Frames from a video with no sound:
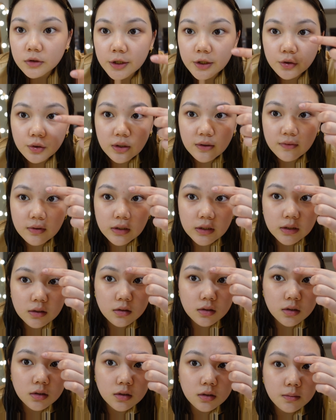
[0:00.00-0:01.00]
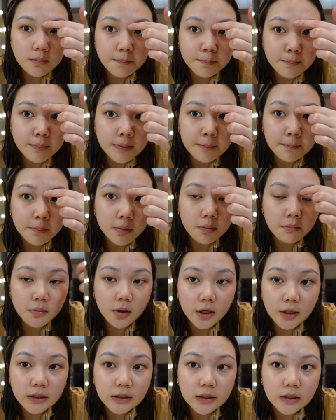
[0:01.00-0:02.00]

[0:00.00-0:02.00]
I do have a little pimple mark